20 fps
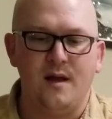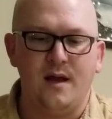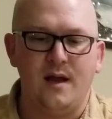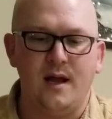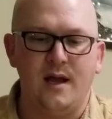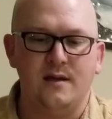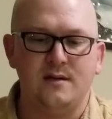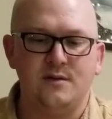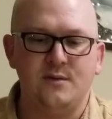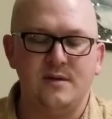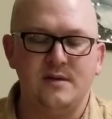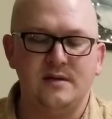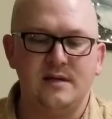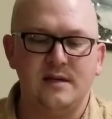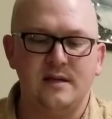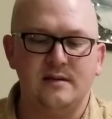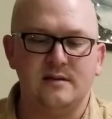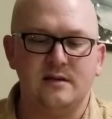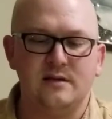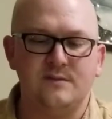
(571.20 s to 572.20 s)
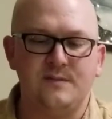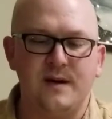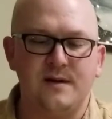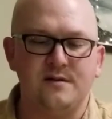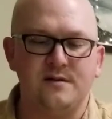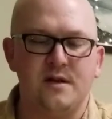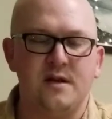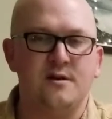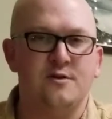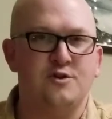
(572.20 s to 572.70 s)
And so we see this
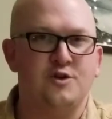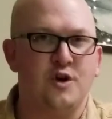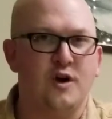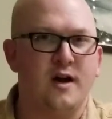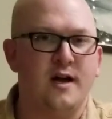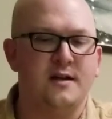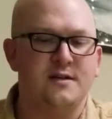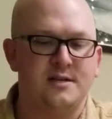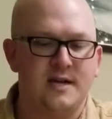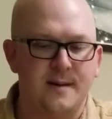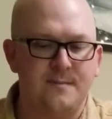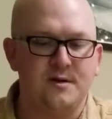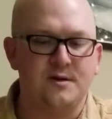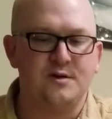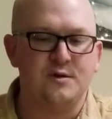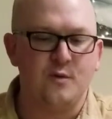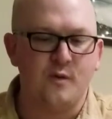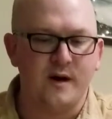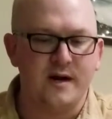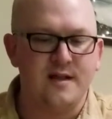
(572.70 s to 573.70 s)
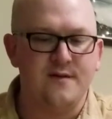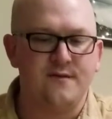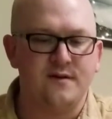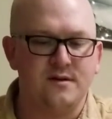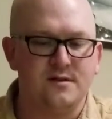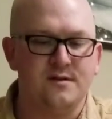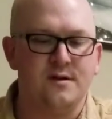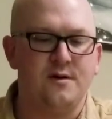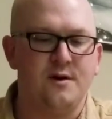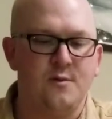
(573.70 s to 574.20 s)
especially in John chapter 20, verse
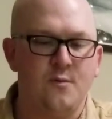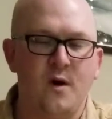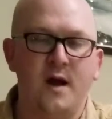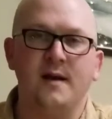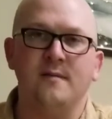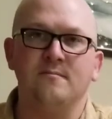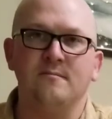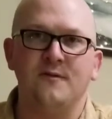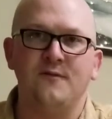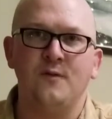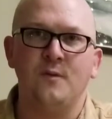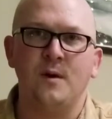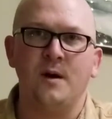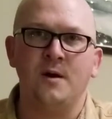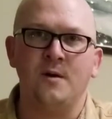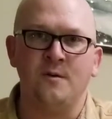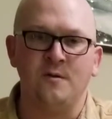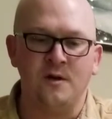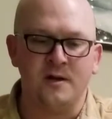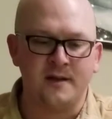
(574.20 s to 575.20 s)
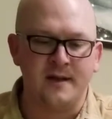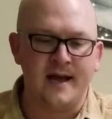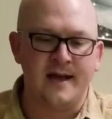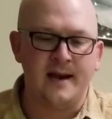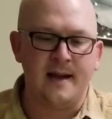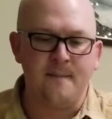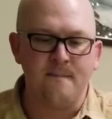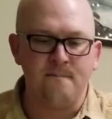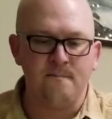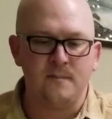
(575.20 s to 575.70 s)
31, if you want to go look that
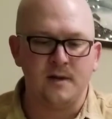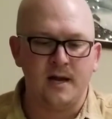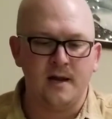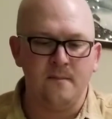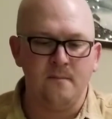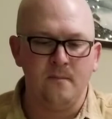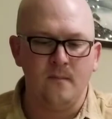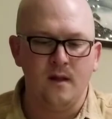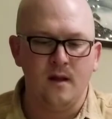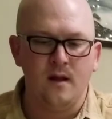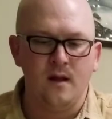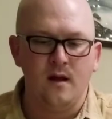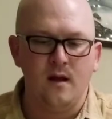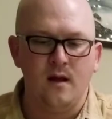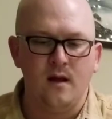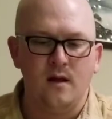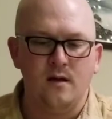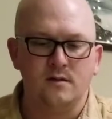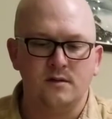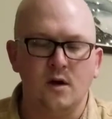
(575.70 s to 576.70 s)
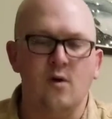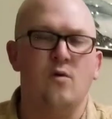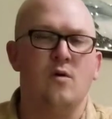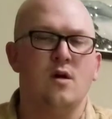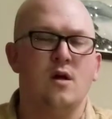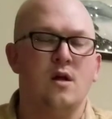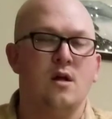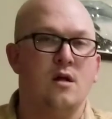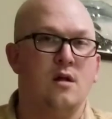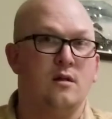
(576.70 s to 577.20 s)
up, okay? So
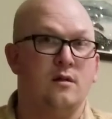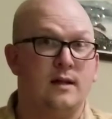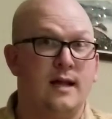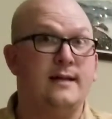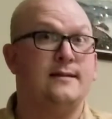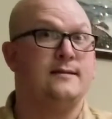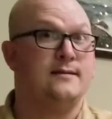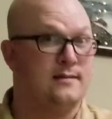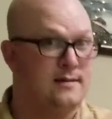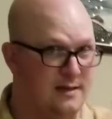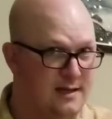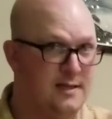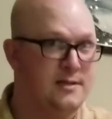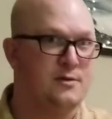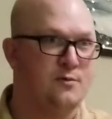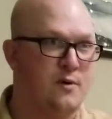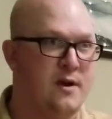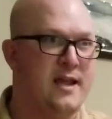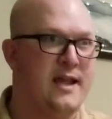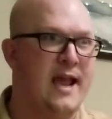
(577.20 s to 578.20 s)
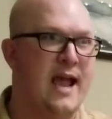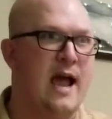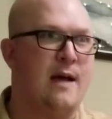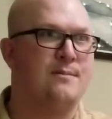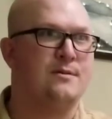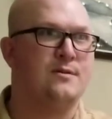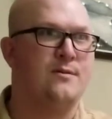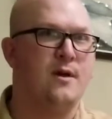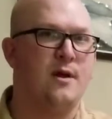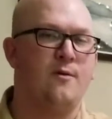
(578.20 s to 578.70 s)
let's recap
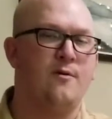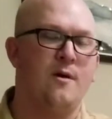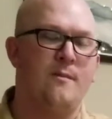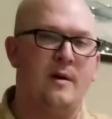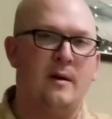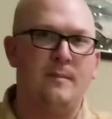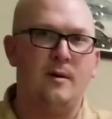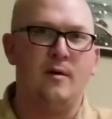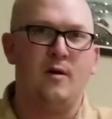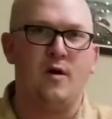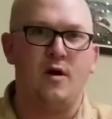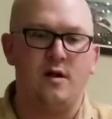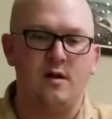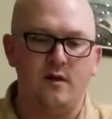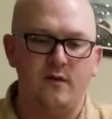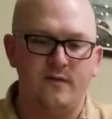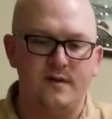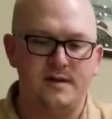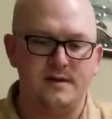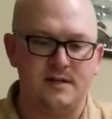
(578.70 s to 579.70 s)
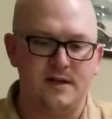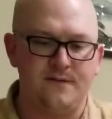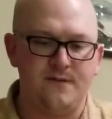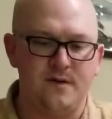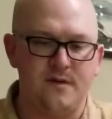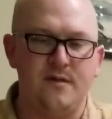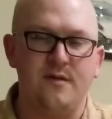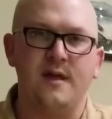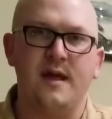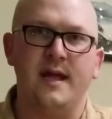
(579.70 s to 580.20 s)
so we can remember all of these different
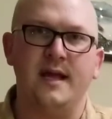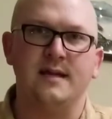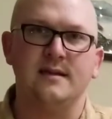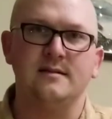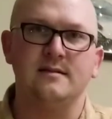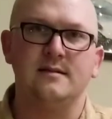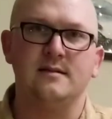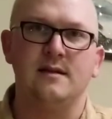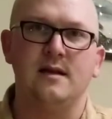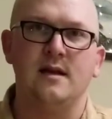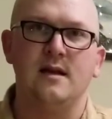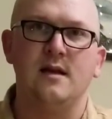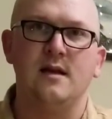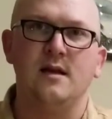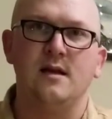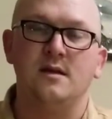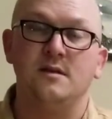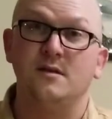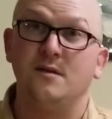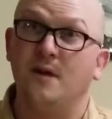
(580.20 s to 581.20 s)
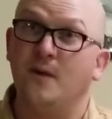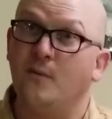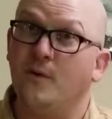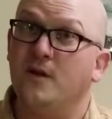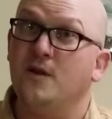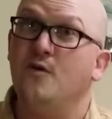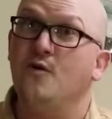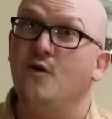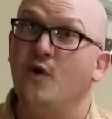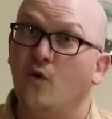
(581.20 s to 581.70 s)
things, so that when
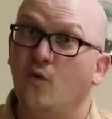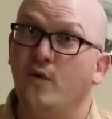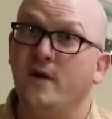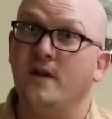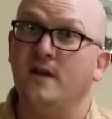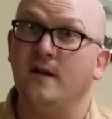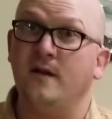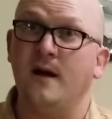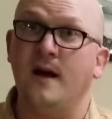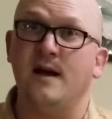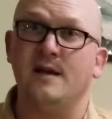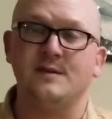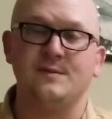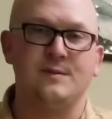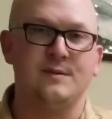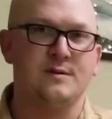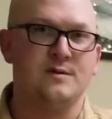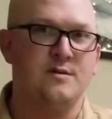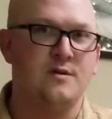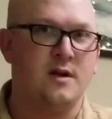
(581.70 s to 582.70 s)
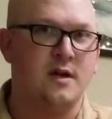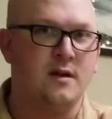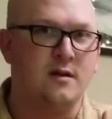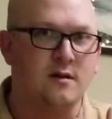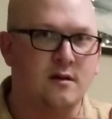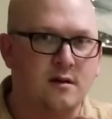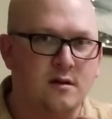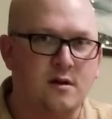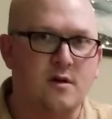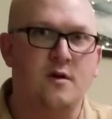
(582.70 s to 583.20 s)
you go read the Gospels, you can
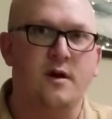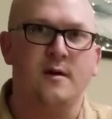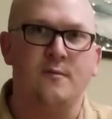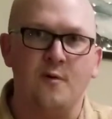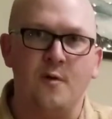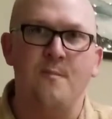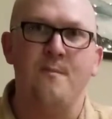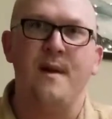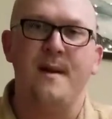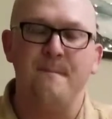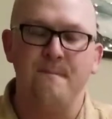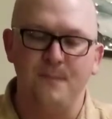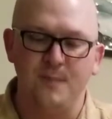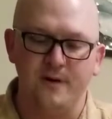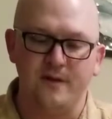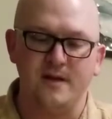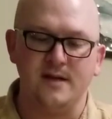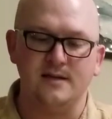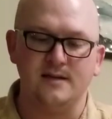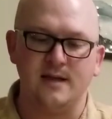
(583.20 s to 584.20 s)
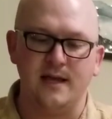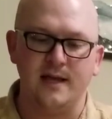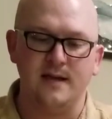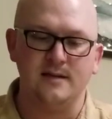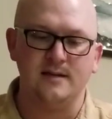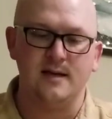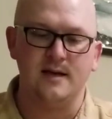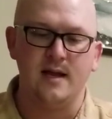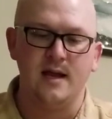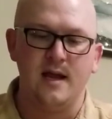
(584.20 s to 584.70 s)
remember these things
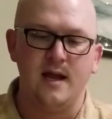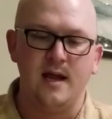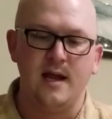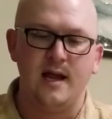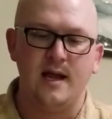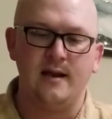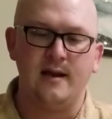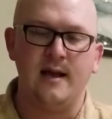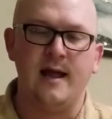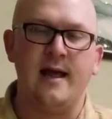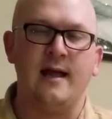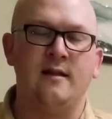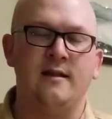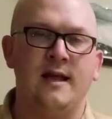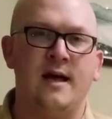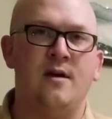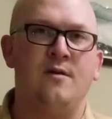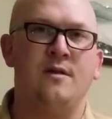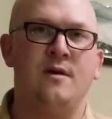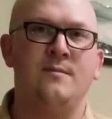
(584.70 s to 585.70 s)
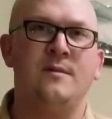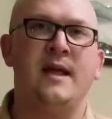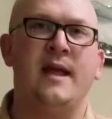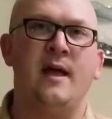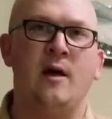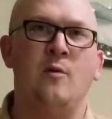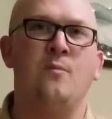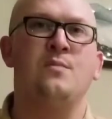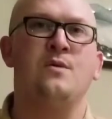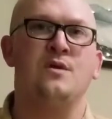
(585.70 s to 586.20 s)
and allow them to
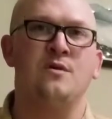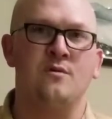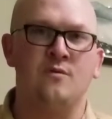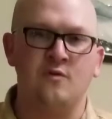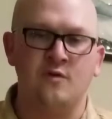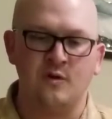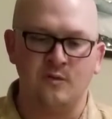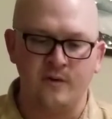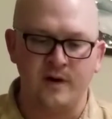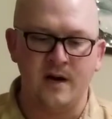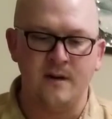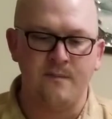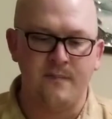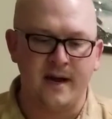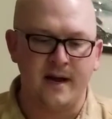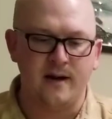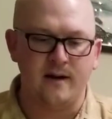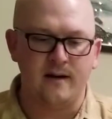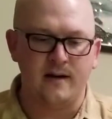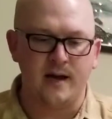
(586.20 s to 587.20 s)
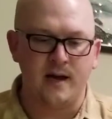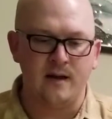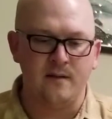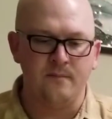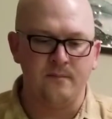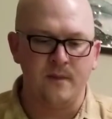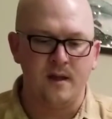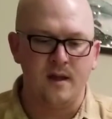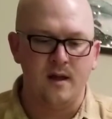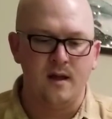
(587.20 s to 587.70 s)
help you to read it better, okay?
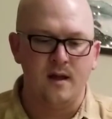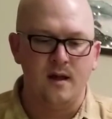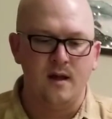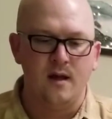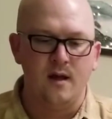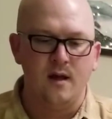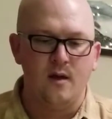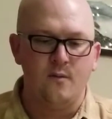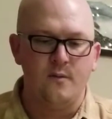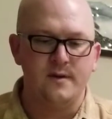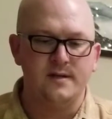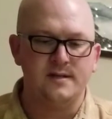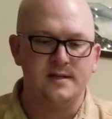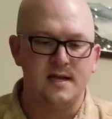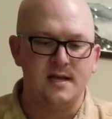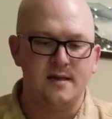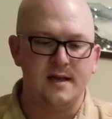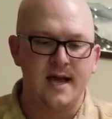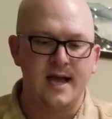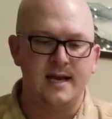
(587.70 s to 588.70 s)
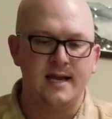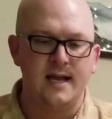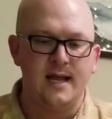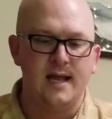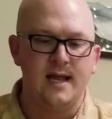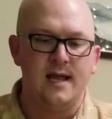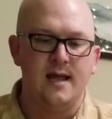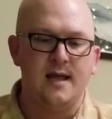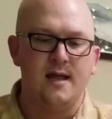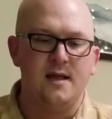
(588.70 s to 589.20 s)
We see that
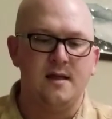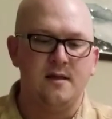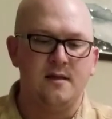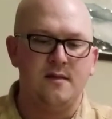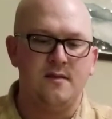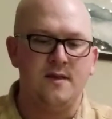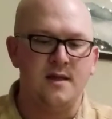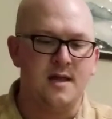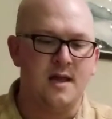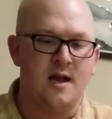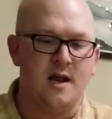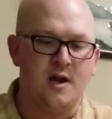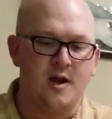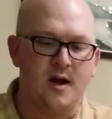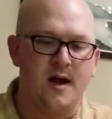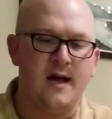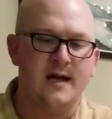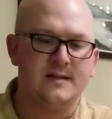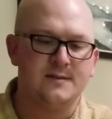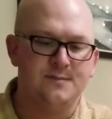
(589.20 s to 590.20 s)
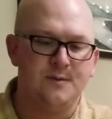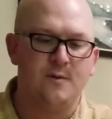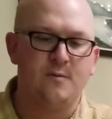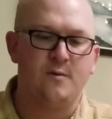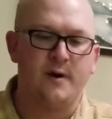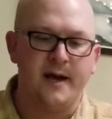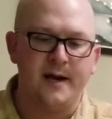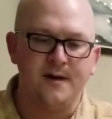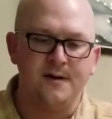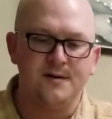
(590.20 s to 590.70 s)
the Gospel
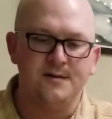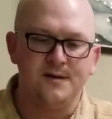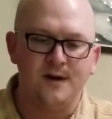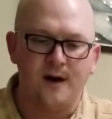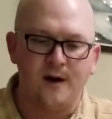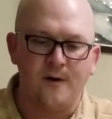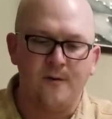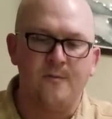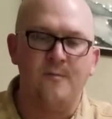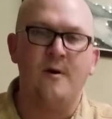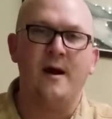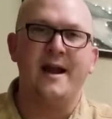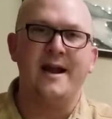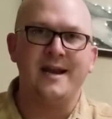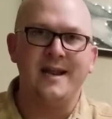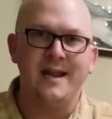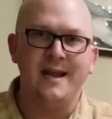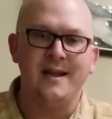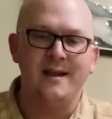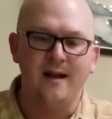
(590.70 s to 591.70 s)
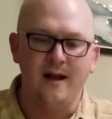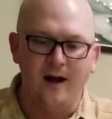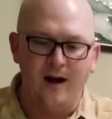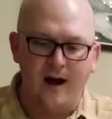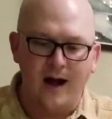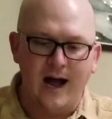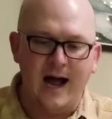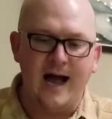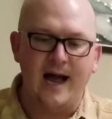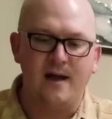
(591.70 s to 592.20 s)
writers are writing
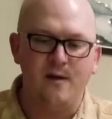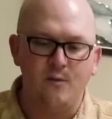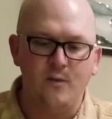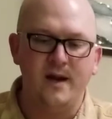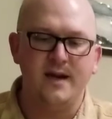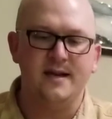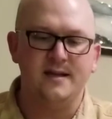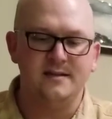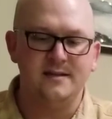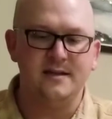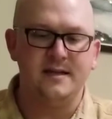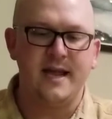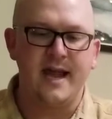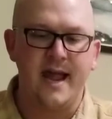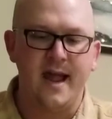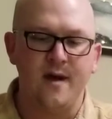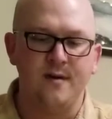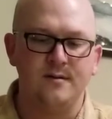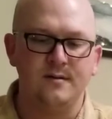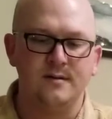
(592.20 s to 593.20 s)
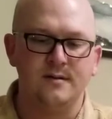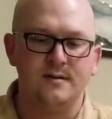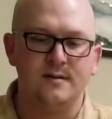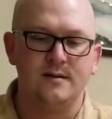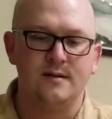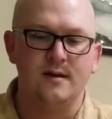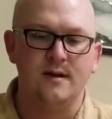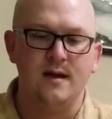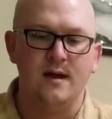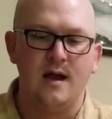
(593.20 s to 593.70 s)
eyewitness accounts
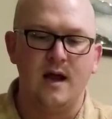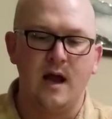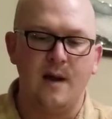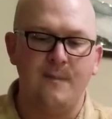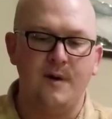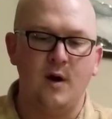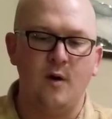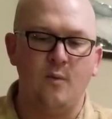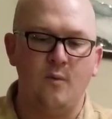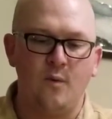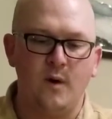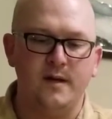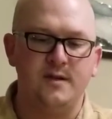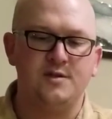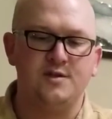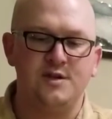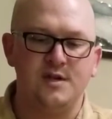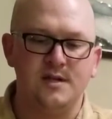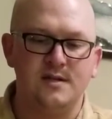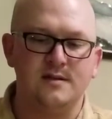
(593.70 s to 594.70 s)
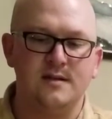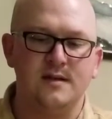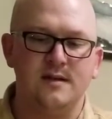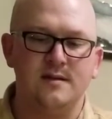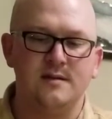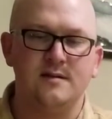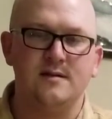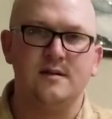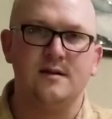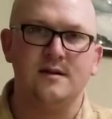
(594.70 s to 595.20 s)
about what
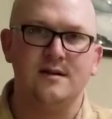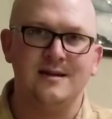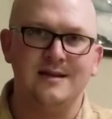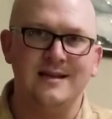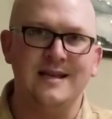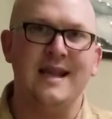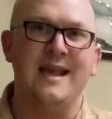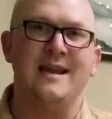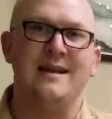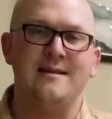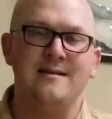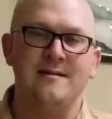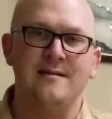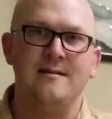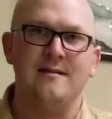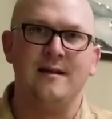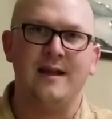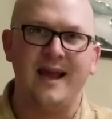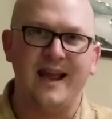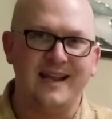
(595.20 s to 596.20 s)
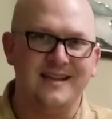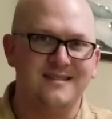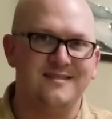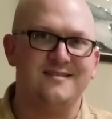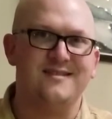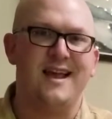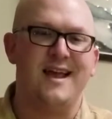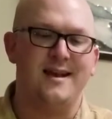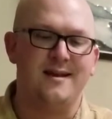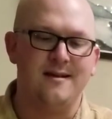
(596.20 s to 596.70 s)
Jesus did and said.